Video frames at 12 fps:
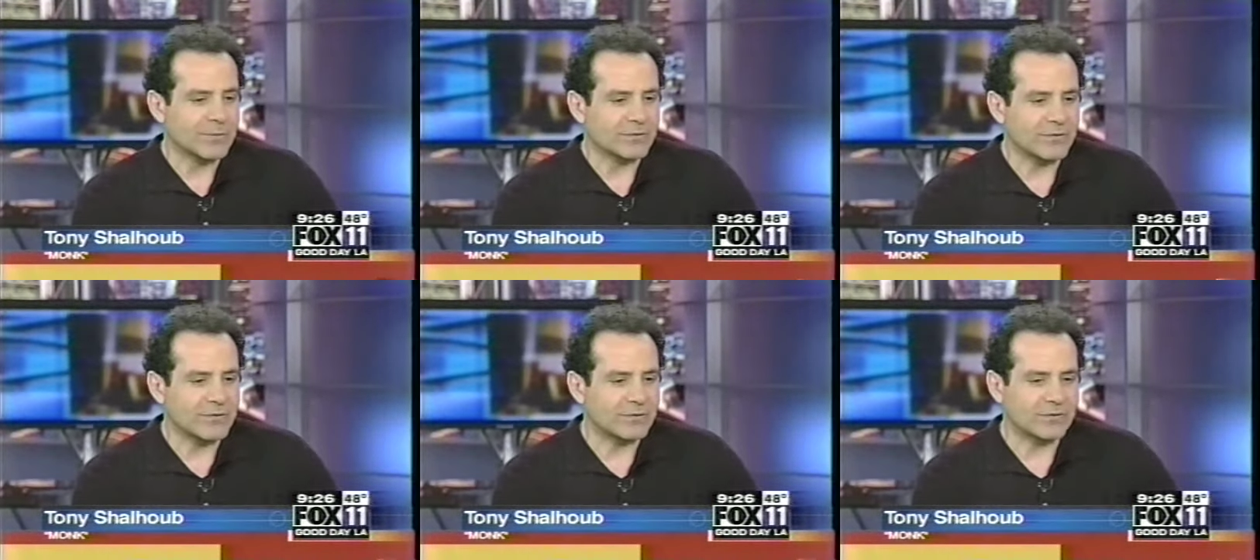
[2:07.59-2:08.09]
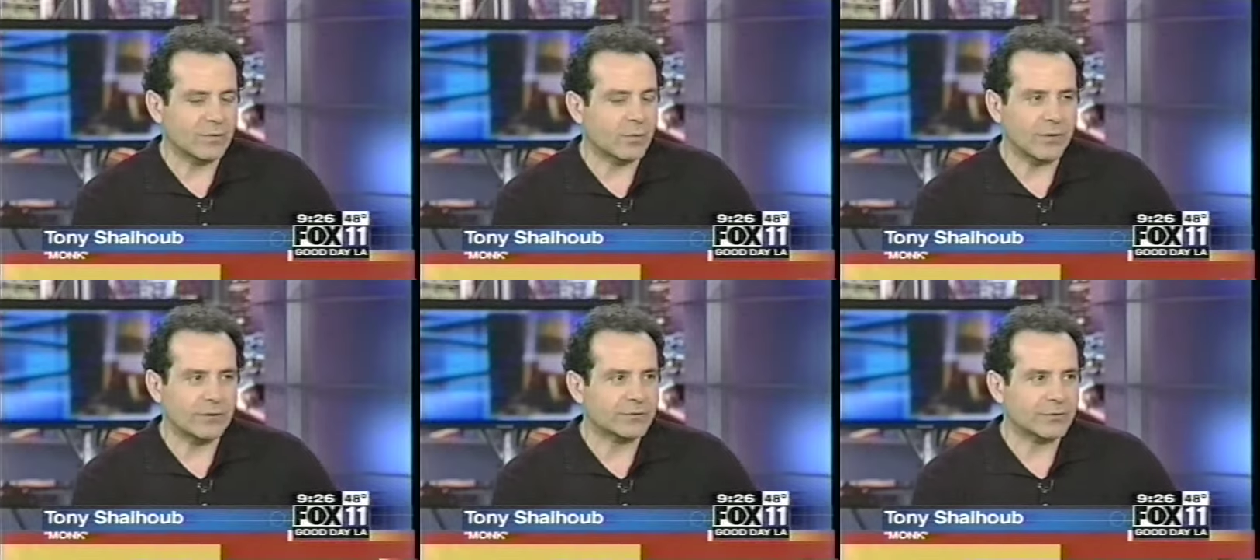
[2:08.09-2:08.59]
So this is a
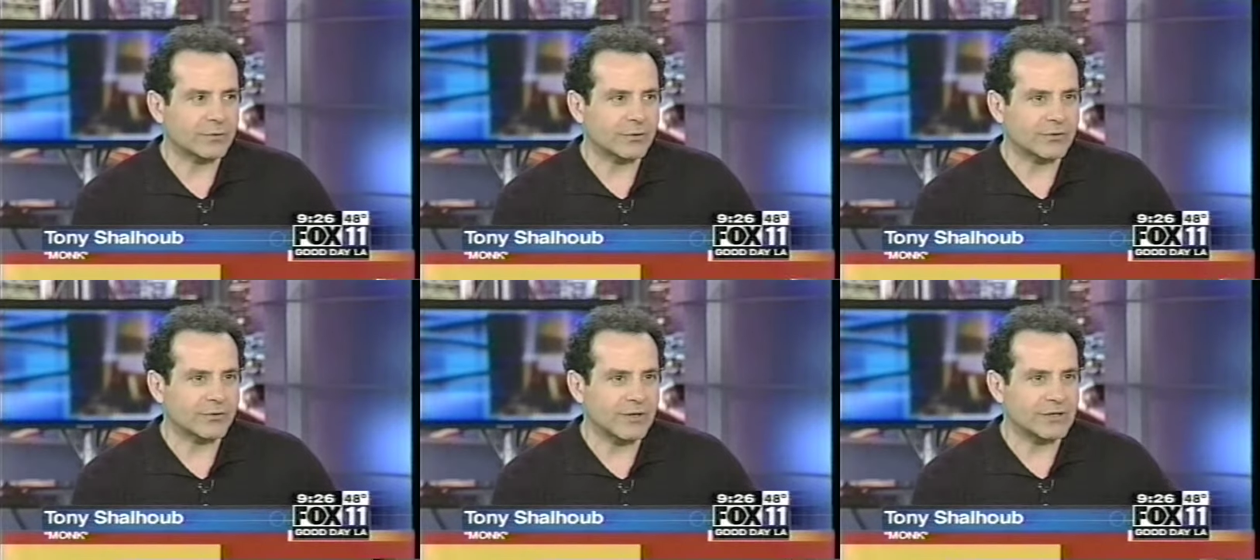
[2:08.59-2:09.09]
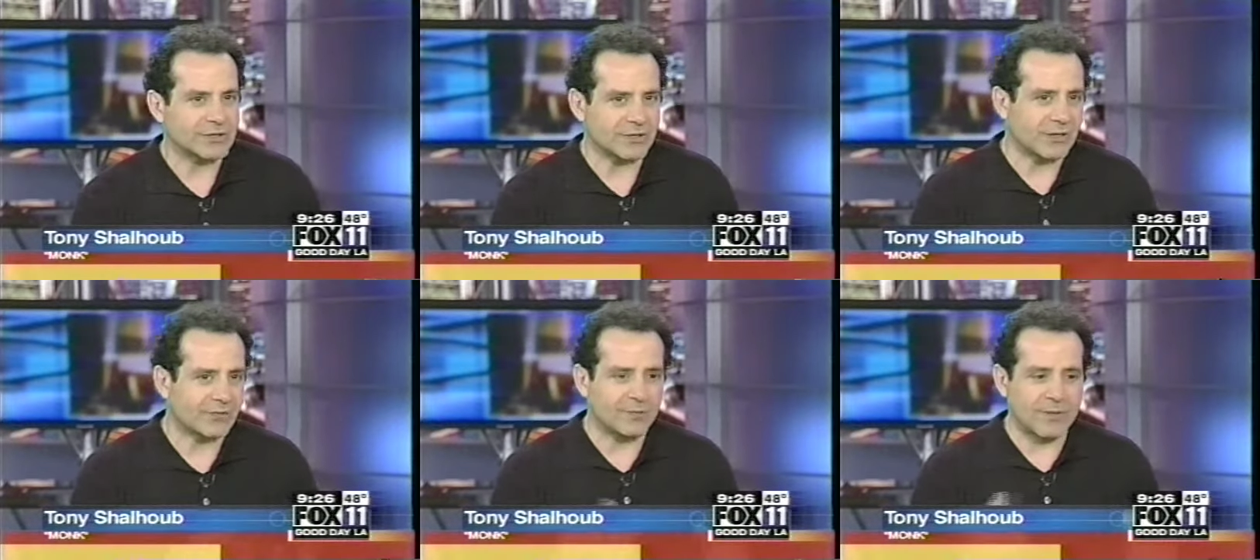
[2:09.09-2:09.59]
wonderful
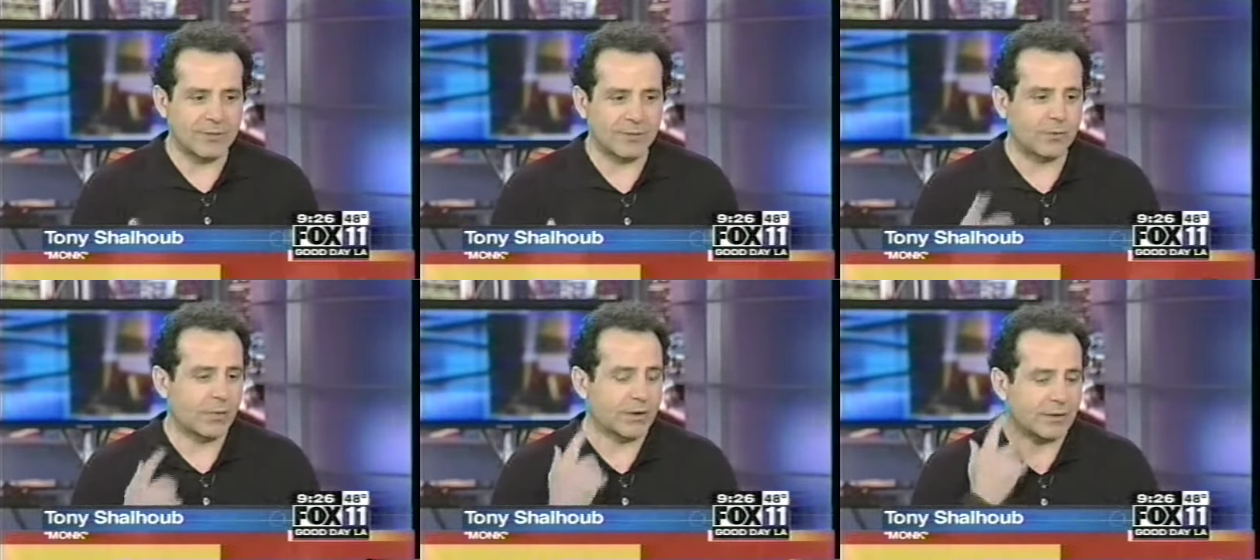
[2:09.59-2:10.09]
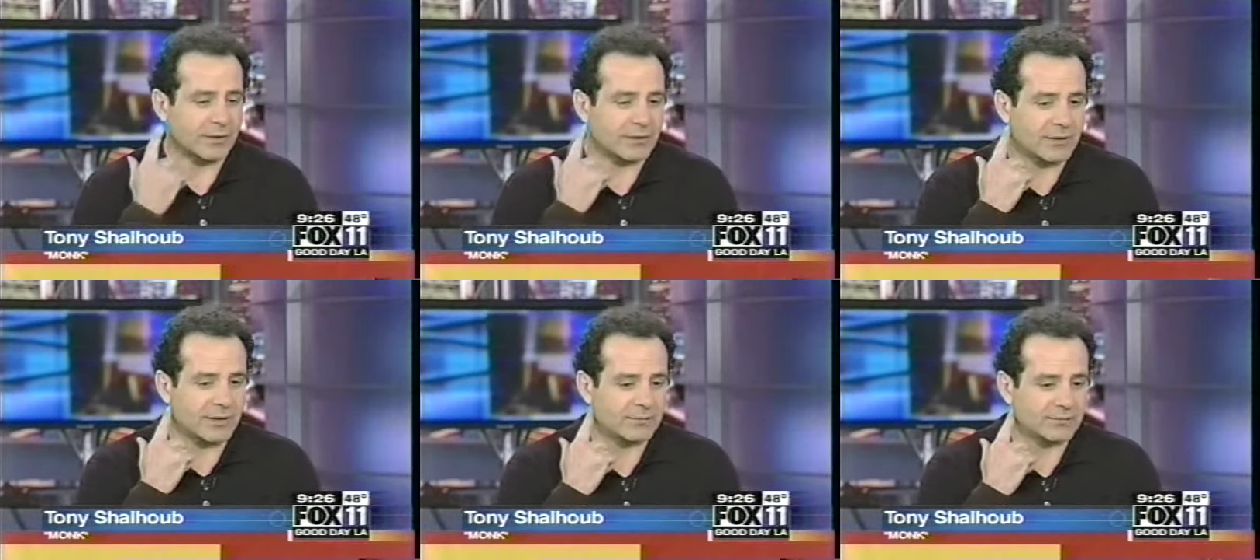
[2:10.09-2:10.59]
organization. If people want to
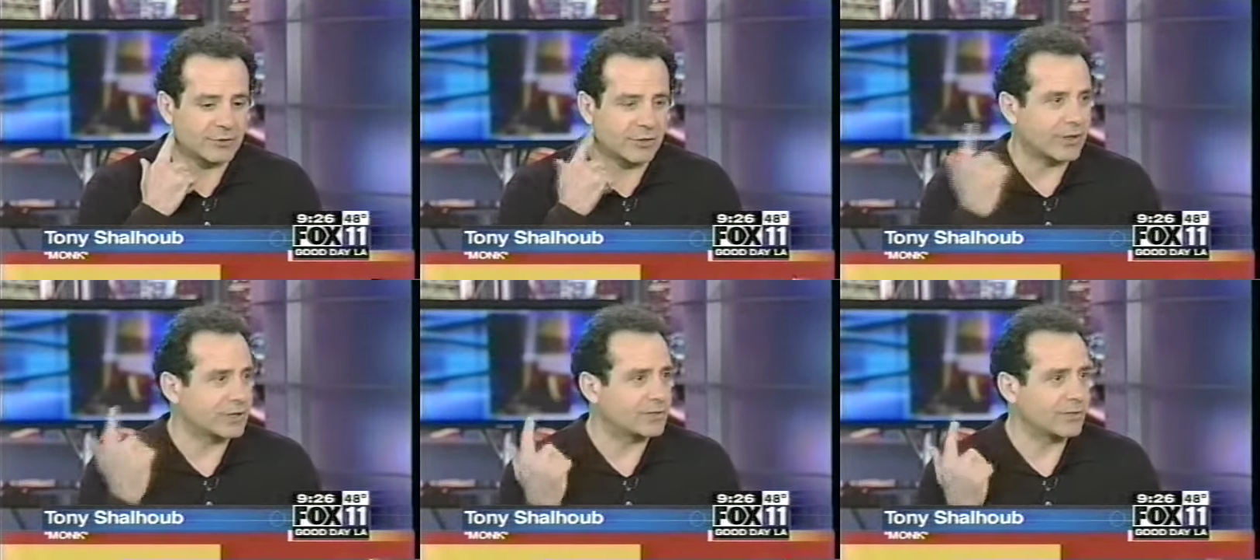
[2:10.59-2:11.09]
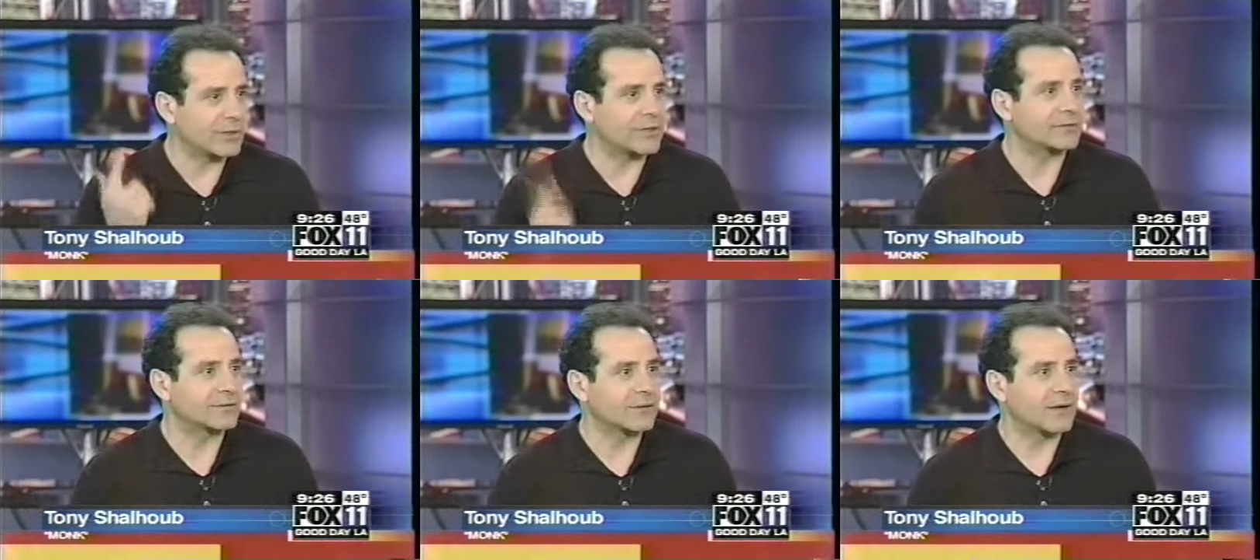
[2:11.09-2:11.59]
um, look into it,
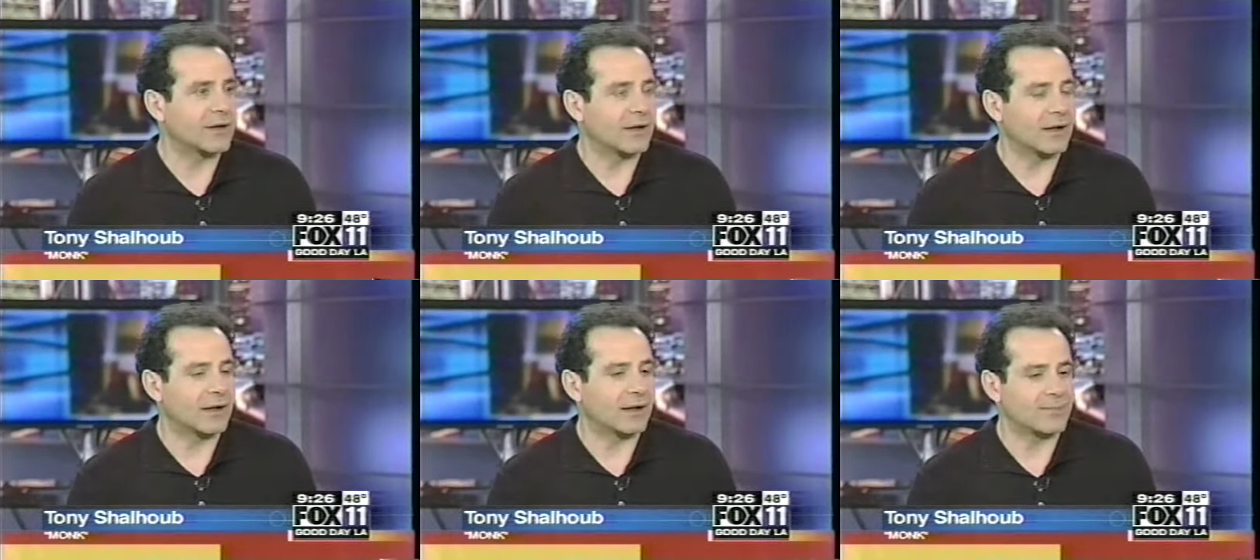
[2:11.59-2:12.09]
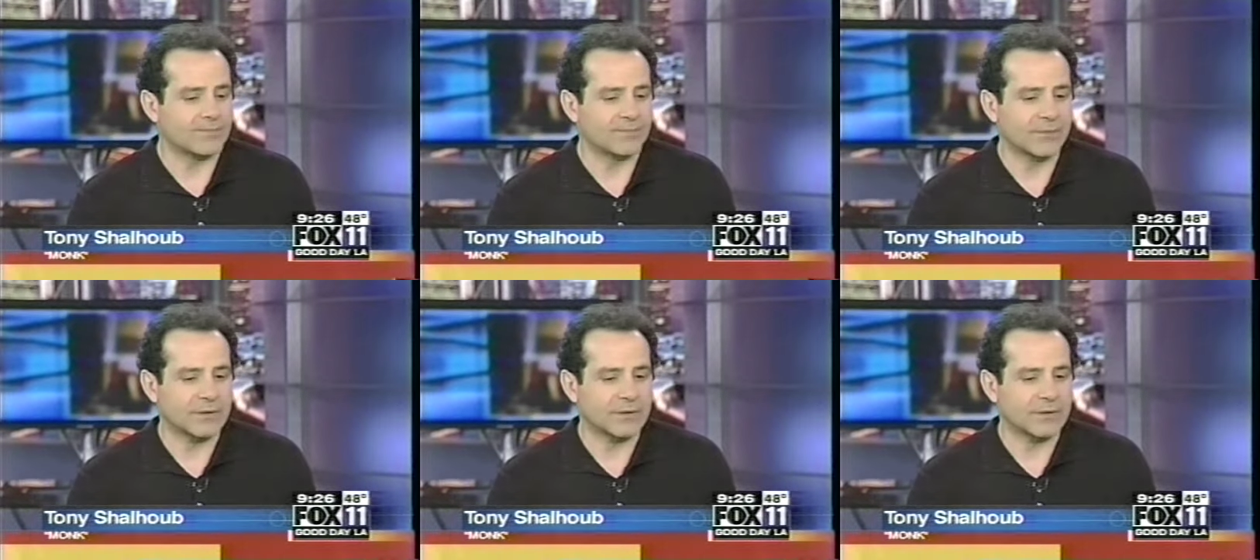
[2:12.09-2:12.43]
it's um,